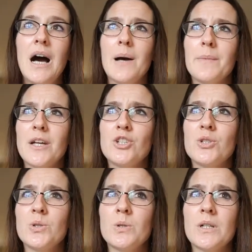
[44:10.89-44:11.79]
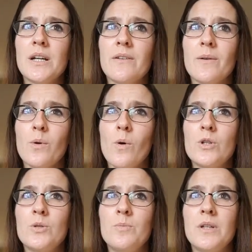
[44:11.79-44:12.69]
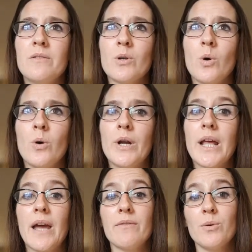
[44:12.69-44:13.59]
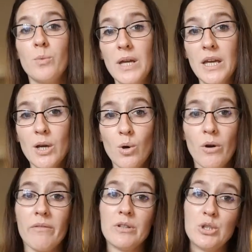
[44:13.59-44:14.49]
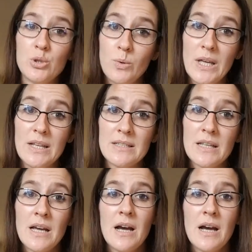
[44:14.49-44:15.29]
I'm not sure if I'm going to be recording every week or every 2 weeks.